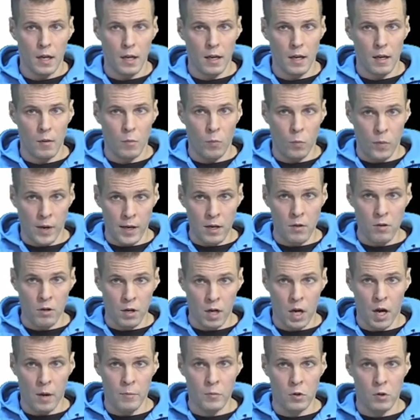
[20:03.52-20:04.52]
When you
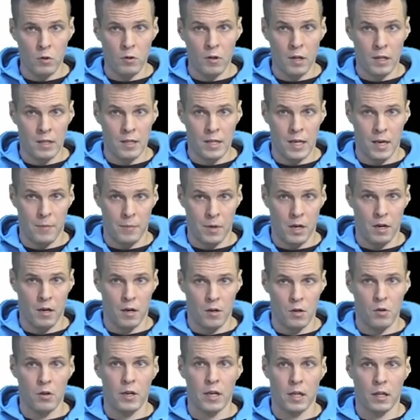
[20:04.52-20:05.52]
come to that seminar,
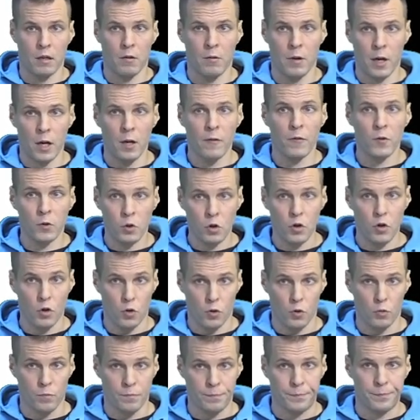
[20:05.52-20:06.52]
you get a grade of
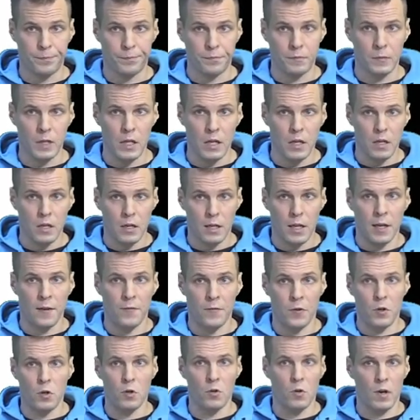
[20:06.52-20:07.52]
2. If
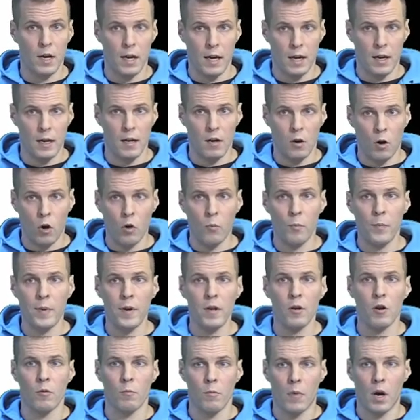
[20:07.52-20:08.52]
you open
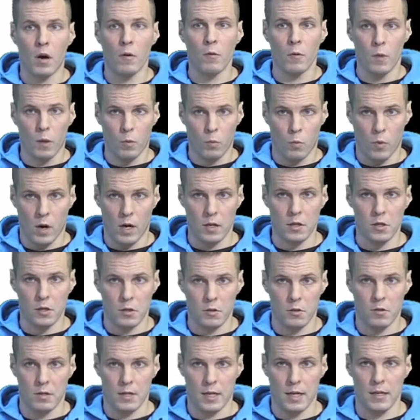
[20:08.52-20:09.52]
your mouth once
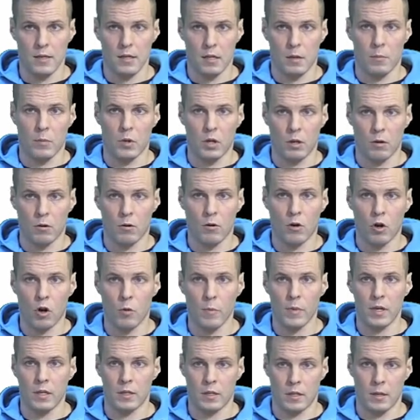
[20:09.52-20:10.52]
to say something or
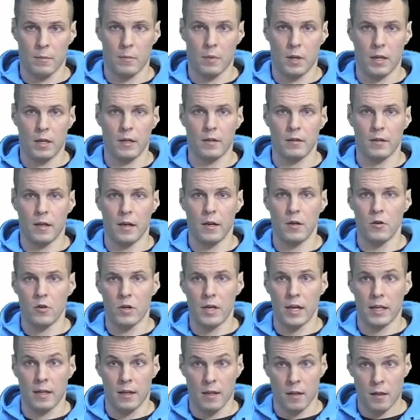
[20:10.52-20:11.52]
comment something, then you
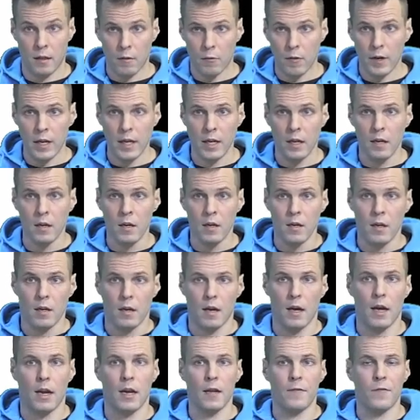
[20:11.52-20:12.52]
get a 3.
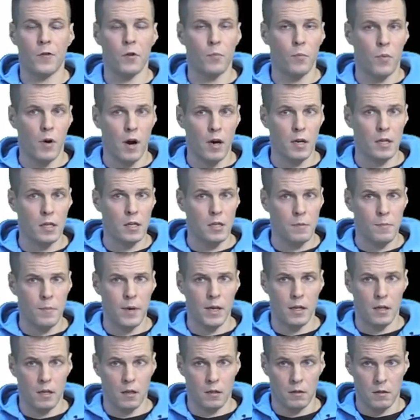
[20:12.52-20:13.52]
And if you
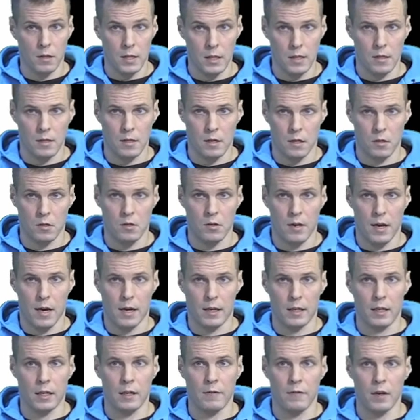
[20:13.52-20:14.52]
participate the discussion
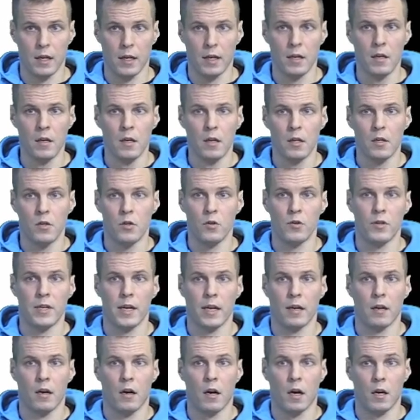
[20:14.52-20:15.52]
actively, you
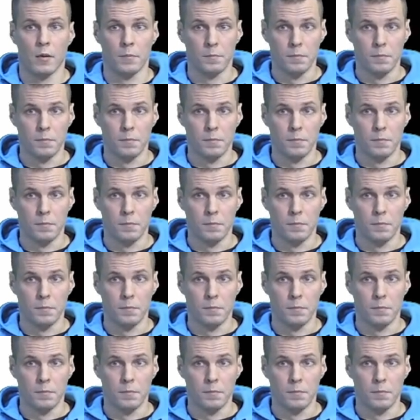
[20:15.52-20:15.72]
get a